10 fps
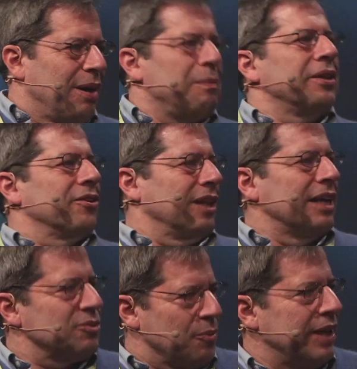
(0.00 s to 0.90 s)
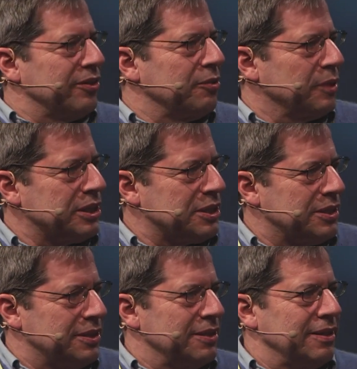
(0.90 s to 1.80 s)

I mean, there's lots of ways in which